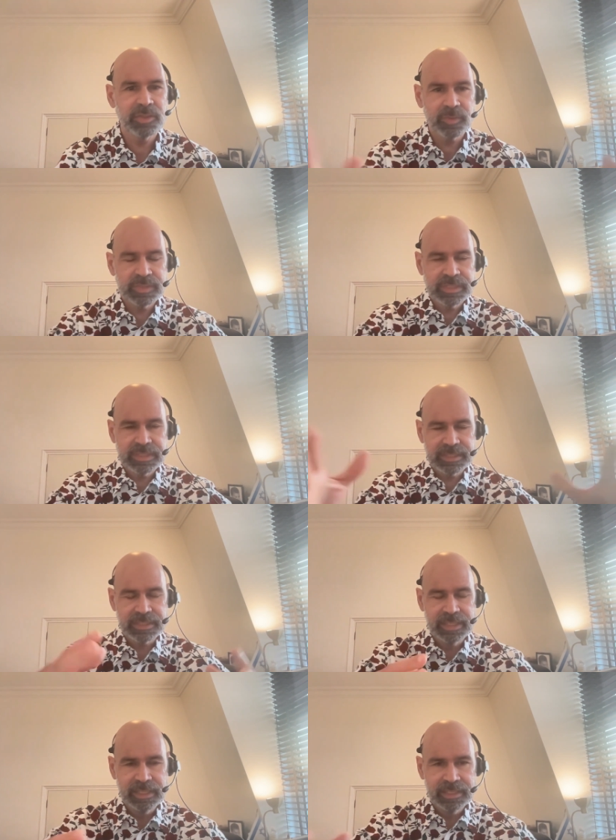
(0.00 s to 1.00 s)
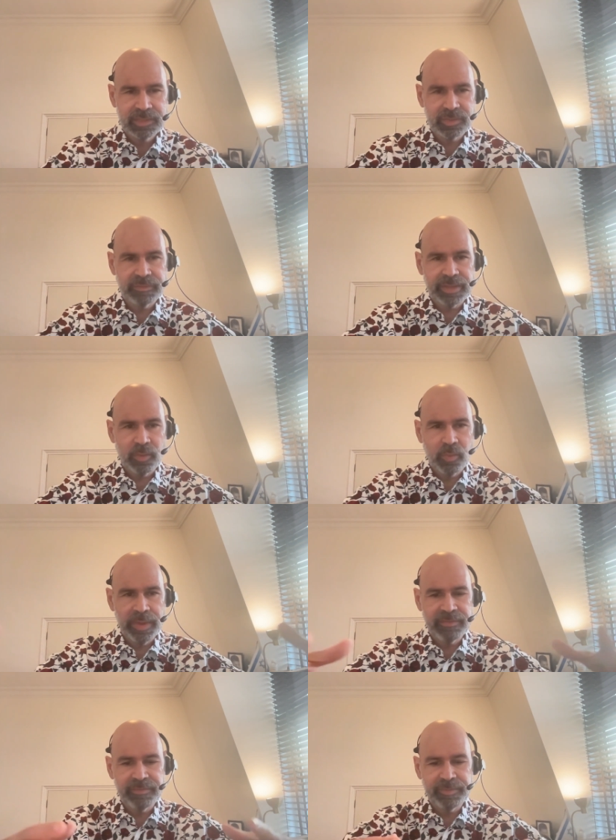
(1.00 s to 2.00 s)
So there was this sort of like
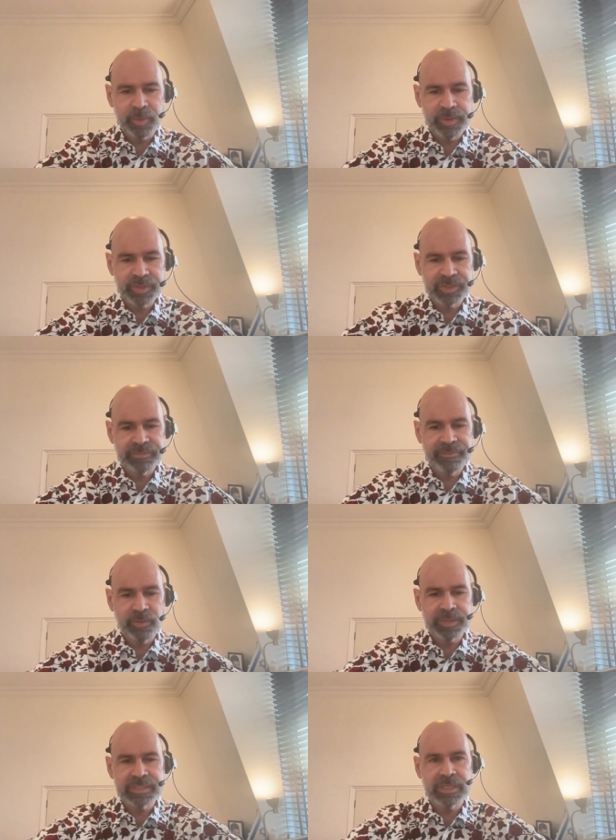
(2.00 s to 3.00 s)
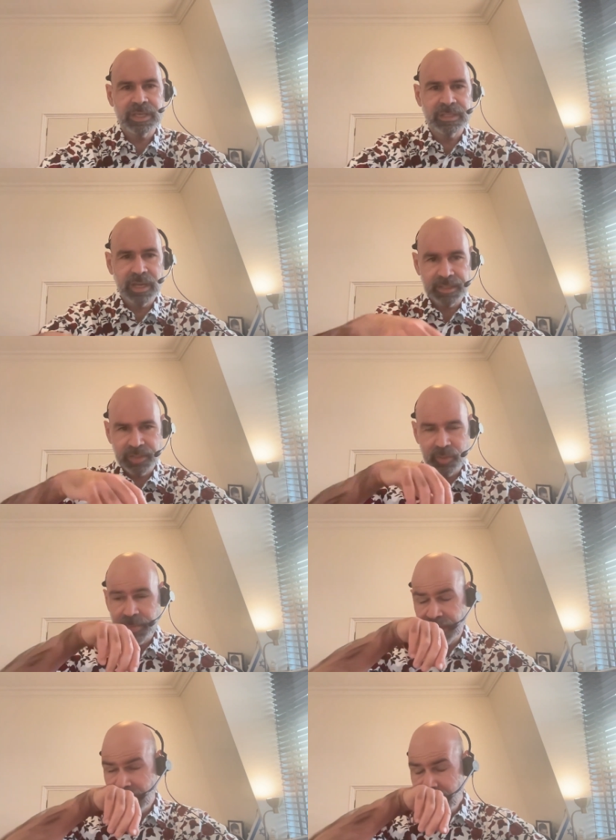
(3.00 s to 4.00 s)
wave of immigration focusing on
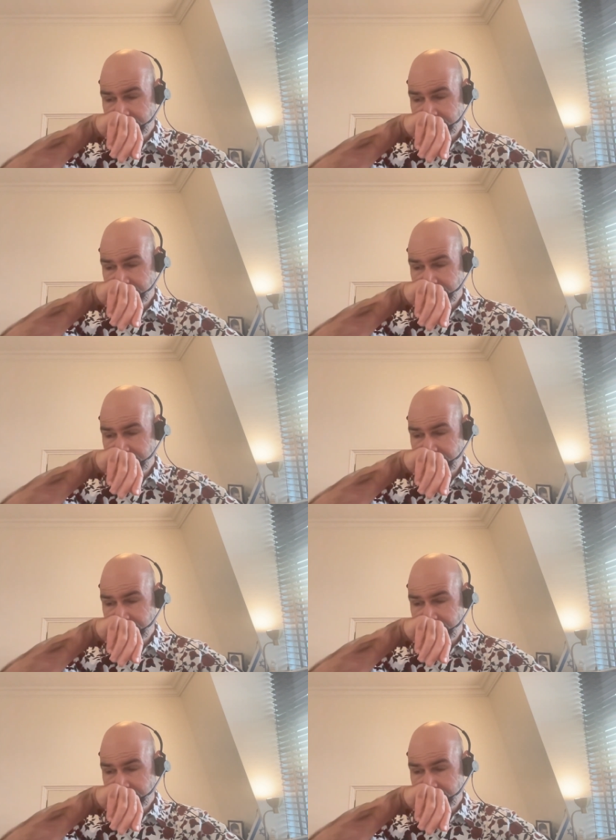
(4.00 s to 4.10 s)
Cuba.